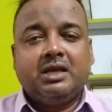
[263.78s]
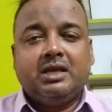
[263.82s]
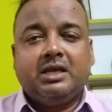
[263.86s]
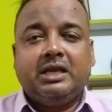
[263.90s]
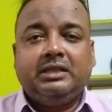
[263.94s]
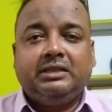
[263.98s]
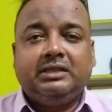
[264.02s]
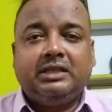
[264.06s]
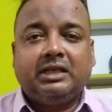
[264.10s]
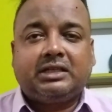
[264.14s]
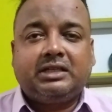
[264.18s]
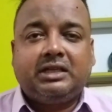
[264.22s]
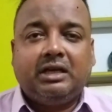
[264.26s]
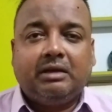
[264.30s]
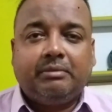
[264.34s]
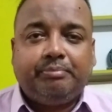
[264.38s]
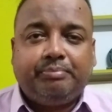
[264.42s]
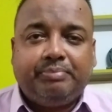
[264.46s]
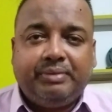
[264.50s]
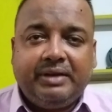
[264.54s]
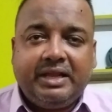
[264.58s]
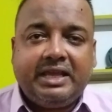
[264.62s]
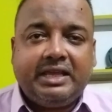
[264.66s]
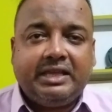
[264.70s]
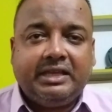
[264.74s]
In the
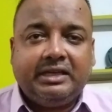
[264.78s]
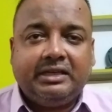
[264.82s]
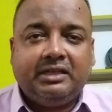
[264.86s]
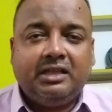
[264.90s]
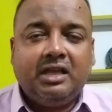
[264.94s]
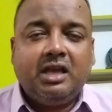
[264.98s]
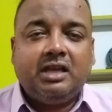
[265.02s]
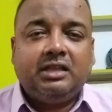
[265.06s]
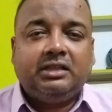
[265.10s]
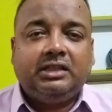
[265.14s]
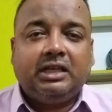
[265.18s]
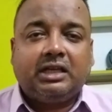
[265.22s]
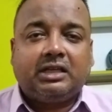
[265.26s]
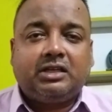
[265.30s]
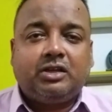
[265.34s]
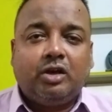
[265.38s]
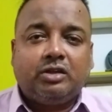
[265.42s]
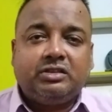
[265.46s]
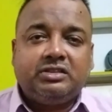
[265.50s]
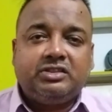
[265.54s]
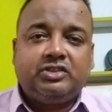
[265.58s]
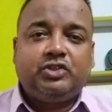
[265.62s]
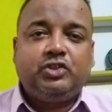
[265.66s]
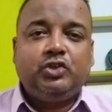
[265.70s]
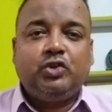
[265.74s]
complaint, the
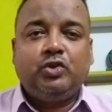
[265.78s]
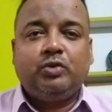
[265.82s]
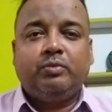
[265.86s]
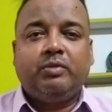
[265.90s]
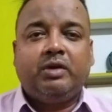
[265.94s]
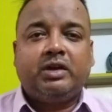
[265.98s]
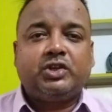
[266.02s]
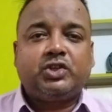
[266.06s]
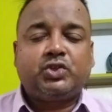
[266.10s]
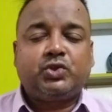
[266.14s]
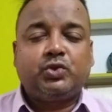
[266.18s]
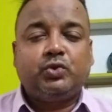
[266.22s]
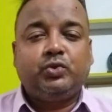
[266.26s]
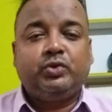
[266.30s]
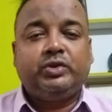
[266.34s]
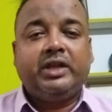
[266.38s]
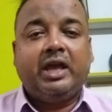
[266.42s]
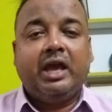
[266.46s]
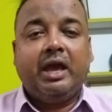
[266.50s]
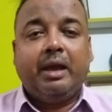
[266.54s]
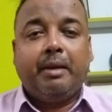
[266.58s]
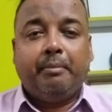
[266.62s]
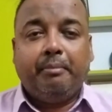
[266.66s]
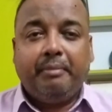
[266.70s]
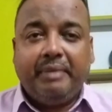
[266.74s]
consumer should
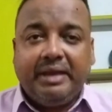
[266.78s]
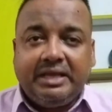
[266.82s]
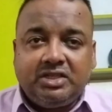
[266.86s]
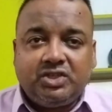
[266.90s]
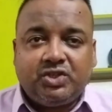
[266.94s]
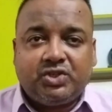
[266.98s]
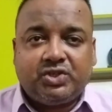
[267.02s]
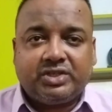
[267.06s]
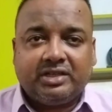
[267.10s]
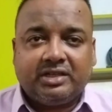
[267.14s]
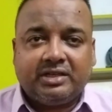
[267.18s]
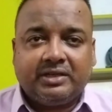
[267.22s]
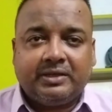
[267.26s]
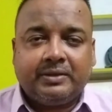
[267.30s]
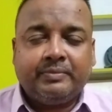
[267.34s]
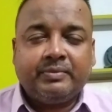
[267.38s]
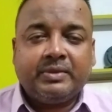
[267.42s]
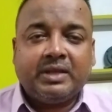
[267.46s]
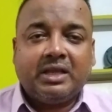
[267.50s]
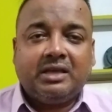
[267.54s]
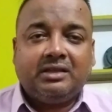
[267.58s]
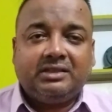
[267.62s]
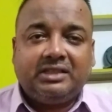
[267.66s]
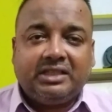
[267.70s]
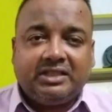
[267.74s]
mention
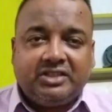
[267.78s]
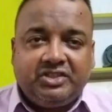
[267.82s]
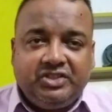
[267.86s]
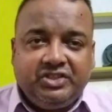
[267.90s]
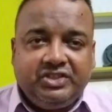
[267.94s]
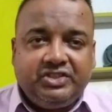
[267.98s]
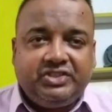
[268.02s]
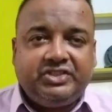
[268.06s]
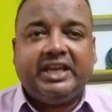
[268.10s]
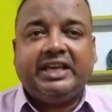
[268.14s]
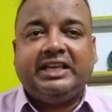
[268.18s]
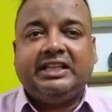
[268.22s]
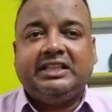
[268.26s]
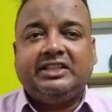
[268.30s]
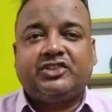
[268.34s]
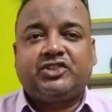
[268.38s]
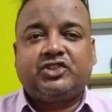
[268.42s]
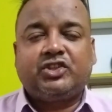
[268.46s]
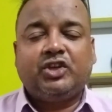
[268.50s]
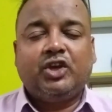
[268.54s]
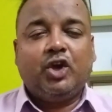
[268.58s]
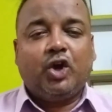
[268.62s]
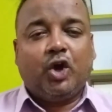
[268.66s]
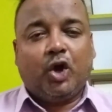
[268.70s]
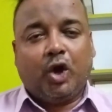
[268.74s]
the
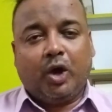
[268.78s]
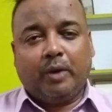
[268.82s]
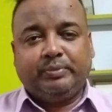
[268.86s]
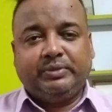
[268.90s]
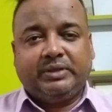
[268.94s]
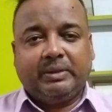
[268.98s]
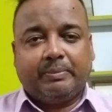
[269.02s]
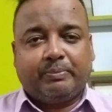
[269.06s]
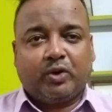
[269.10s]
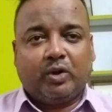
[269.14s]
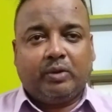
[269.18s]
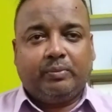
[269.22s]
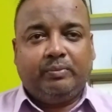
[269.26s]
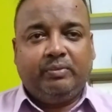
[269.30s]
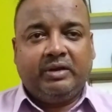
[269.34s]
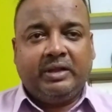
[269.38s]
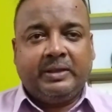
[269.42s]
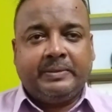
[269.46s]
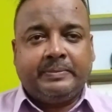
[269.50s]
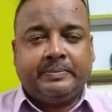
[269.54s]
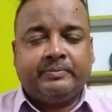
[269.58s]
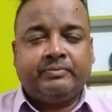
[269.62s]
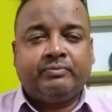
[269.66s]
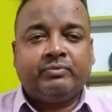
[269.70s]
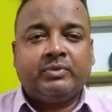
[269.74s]
details of the
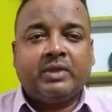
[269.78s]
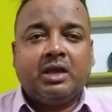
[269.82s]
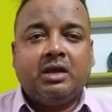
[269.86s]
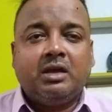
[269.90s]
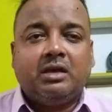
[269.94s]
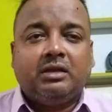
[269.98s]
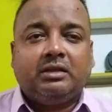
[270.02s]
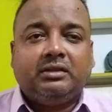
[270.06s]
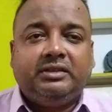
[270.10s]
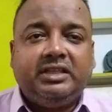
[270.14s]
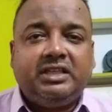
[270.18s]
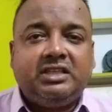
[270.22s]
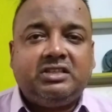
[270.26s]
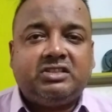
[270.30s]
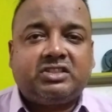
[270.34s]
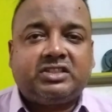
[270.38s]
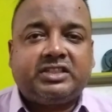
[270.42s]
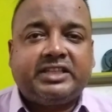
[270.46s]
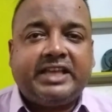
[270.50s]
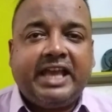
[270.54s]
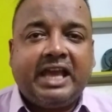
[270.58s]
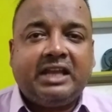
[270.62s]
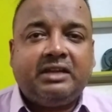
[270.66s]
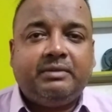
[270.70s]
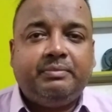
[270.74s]
problem. This
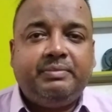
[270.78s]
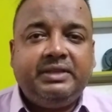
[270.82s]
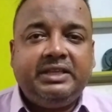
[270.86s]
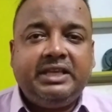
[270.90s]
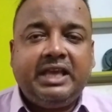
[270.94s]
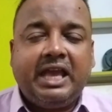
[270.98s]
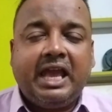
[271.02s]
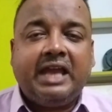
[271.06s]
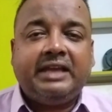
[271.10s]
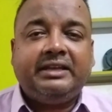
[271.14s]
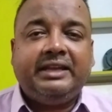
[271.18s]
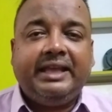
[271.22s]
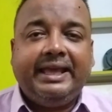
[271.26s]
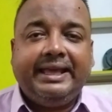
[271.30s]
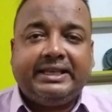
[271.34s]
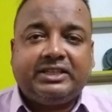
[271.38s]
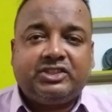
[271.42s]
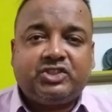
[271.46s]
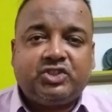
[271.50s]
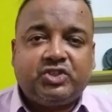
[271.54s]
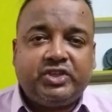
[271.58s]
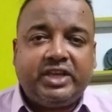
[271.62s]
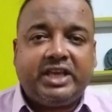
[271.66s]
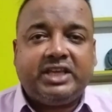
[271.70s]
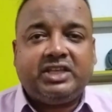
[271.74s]
can be an
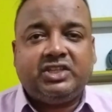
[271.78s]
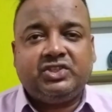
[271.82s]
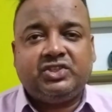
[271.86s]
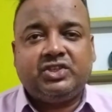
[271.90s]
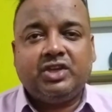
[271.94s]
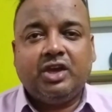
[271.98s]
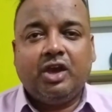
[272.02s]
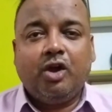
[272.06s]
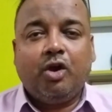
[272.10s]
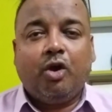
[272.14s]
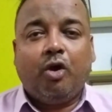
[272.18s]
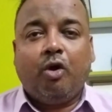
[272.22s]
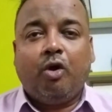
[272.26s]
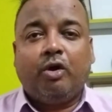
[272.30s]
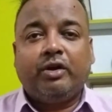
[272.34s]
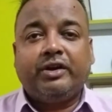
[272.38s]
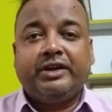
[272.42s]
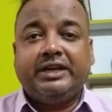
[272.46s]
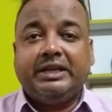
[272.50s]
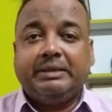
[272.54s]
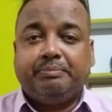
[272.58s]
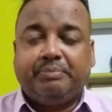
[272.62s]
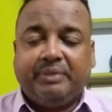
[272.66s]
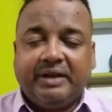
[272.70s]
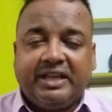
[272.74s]
exchange or
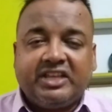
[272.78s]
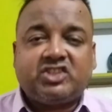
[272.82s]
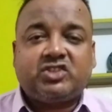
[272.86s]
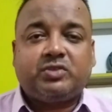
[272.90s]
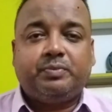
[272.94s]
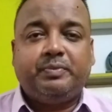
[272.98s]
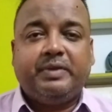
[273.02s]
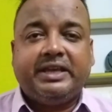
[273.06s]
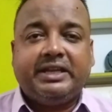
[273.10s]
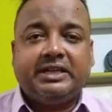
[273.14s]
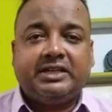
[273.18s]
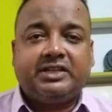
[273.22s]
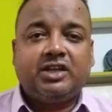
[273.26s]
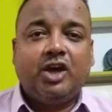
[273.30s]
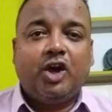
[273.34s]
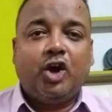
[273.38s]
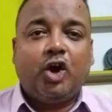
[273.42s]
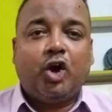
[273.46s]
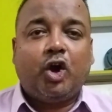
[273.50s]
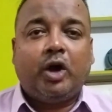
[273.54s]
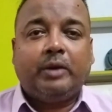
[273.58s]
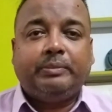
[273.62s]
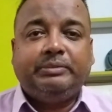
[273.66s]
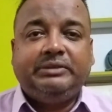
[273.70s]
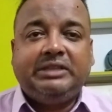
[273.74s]
replacement
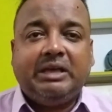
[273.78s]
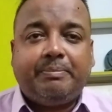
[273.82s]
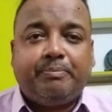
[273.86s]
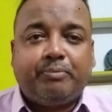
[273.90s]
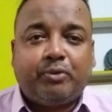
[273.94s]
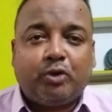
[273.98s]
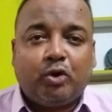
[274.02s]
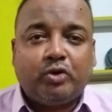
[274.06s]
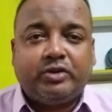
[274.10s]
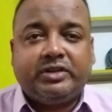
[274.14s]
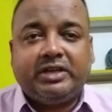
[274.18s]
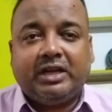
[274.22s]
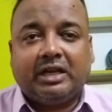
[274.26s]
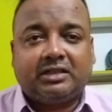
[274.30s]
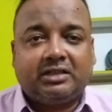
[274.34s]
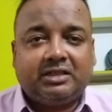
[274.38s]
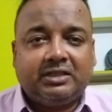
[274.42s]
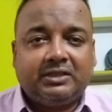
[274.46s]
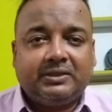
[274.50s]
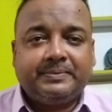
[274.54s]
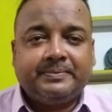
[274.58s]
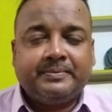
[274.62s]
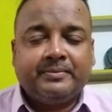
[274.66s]
of the product.